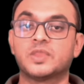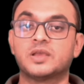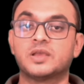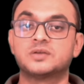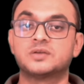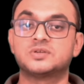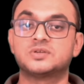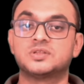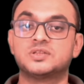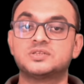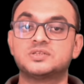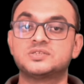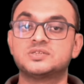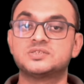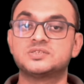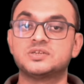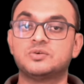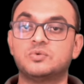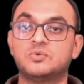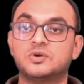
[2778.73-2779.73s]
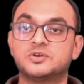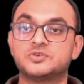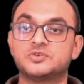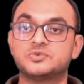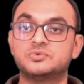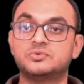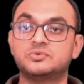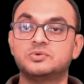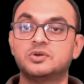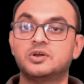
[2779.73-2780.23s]
So this is equal
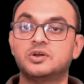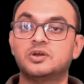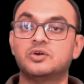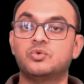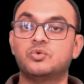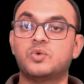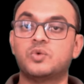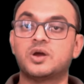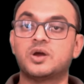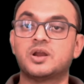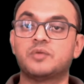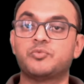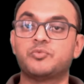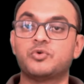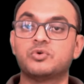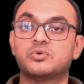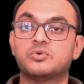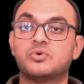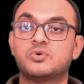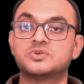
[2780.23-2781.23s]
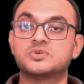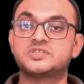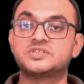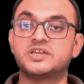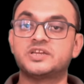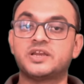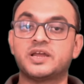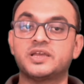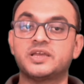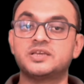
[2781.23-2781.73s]
to 1 upon cos
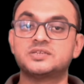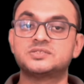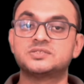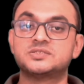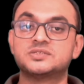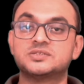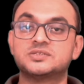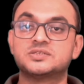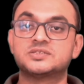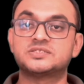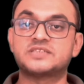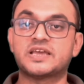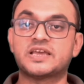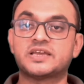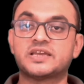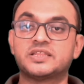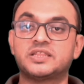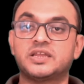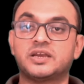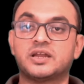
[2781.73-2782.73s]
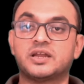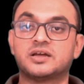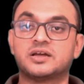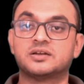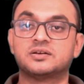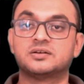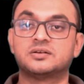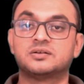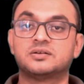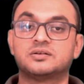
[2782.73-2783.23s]
theta is sec theta.
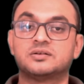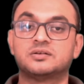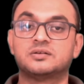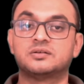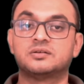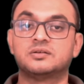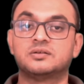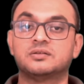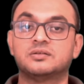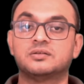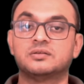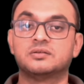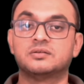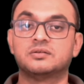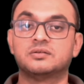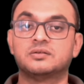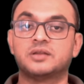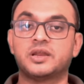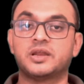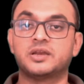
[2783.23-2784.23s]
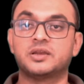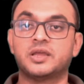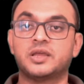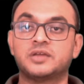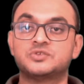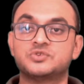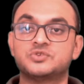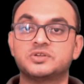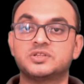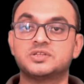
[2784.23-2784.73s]
Right,
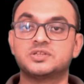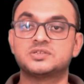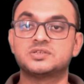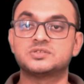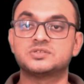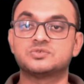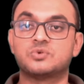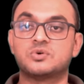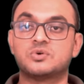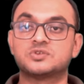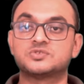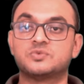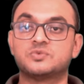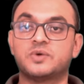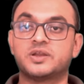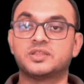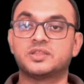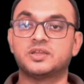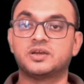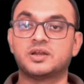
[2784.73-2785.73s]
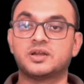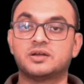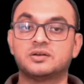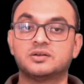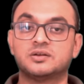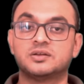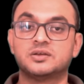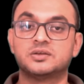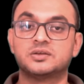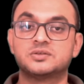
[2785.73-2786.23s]
actually this is cos square theta.
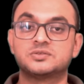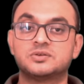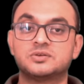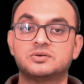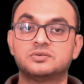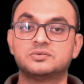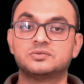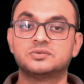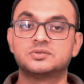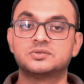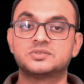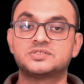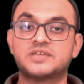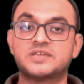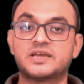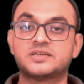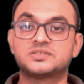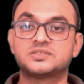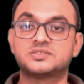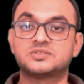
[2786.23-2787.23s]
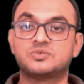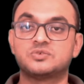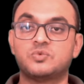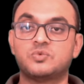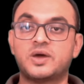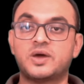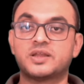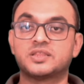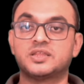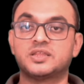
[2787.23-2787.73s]
So sec
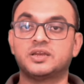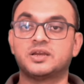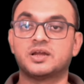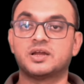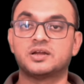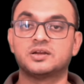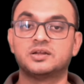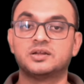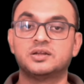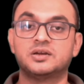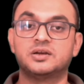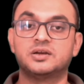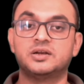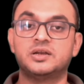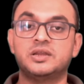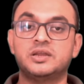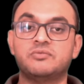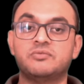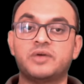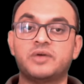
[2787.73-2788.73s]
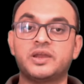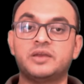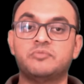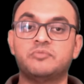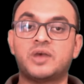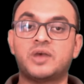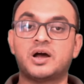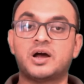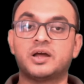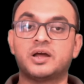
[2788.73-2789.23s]
square theta divided
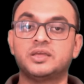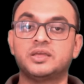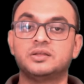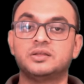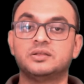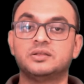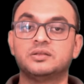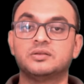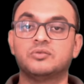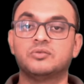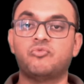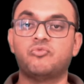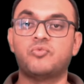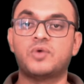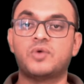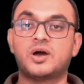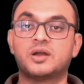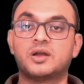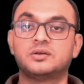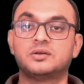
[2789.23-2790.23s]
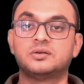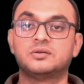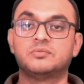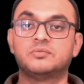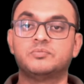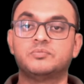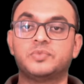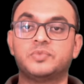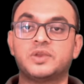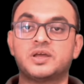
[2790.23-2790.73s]
by 1
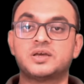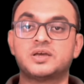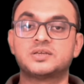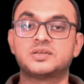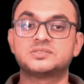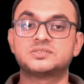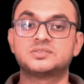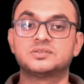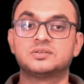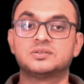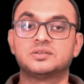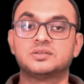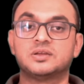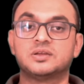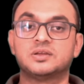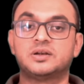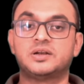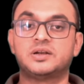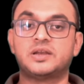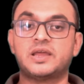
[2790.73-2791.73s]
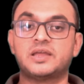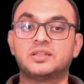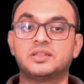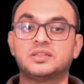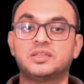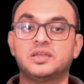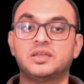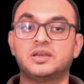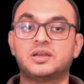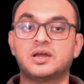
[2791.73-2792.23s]
plus tan
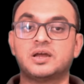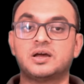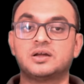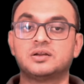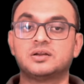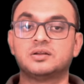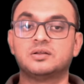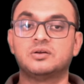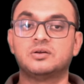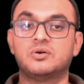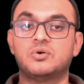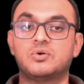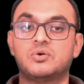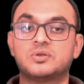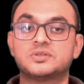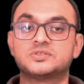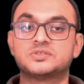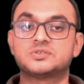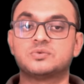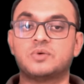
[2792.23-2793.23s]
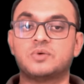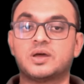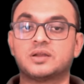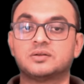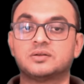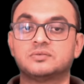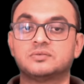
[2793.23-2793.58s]
theta whole square.